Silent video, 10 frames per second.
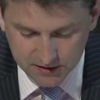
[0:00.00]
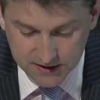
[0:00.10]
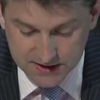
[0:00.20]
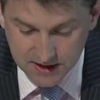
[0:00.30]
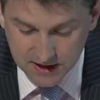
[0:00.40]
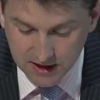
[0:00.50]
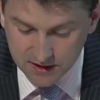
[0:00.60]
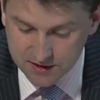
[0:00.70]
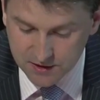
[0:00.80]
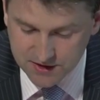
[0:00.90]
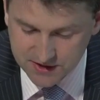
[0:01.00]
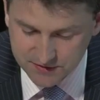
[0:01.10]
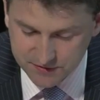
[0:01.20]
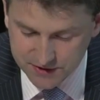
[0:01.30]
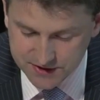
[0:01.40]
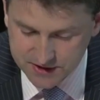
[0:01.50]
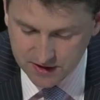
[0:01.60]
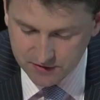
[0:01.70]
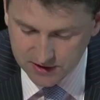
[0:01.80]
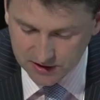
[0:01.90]
They say, enthusiasm for
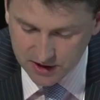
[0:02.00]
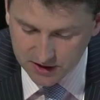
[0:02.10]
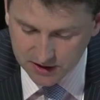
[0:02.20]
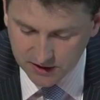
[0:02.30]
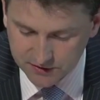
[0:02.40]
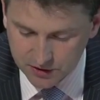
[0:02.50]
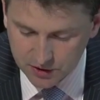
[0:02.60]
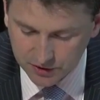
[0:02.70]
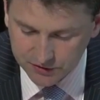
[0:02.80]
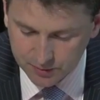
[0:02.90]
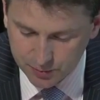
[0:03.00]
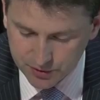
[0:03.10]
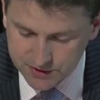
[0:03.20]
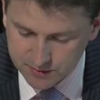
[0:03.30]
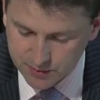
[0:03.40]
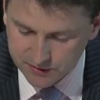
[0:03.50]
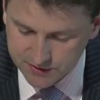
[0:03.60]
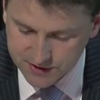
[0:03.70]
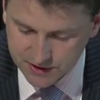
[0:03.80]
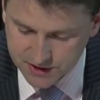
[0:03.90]
discovery learning is not supported by
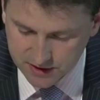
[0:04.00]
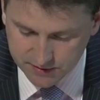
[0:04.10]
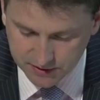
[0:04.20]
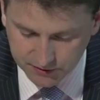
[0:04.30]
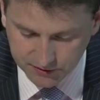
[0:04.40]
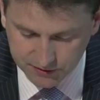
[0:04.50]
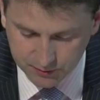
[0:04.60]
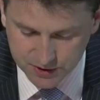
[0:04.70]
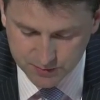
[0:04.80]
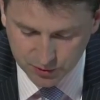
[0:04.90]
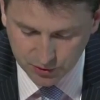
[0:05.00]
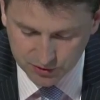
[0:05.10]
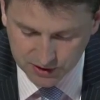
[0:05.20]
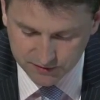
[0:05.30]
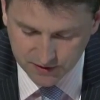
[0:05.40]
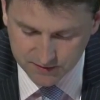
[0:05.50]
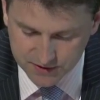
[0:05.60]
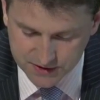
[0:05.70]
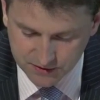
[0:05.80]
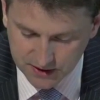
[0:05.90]
research evidence, which broadly
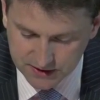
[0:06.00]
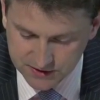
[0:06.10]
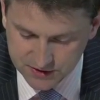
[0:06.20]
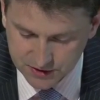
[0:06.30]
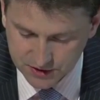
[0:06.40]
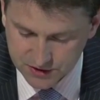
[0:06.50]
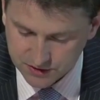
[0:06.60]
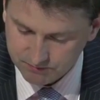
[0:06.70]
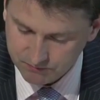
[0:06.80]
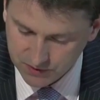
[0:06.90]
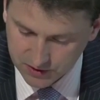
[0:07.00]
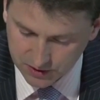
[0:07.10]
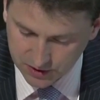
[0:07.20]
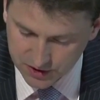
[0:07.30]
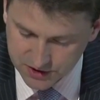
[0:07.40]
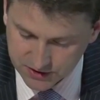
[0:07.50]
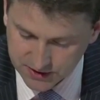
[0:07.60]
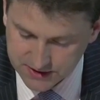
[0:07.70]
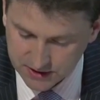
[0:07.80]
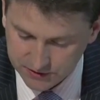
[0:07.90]
favours direct instruction.
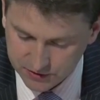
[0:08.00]
Kirshner et al.